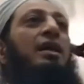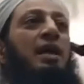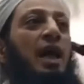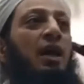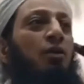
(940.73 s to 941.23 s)

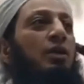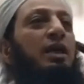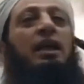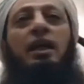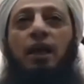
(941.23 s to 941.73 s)
And
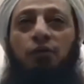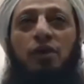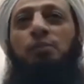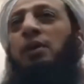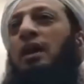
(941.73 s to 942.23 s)
now, in
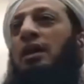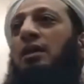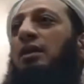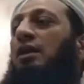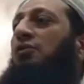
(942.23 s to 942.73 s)
every
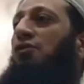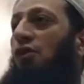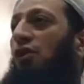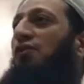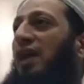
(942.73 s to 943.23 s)
plane,
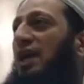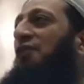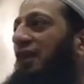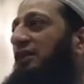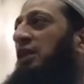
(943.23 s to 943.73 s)

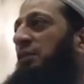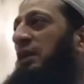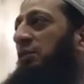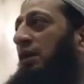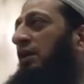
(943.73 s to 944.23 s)
400-500
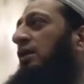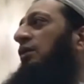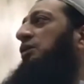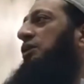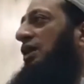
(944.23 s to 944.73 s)

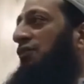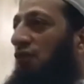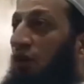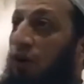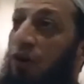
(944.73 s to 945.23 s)
people,
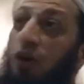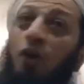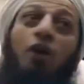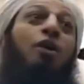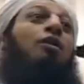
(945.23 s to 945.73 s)
serve
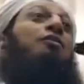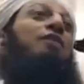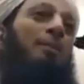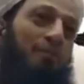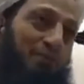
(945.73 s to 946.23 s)
all
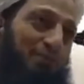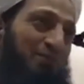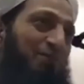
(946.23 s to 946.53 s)
of them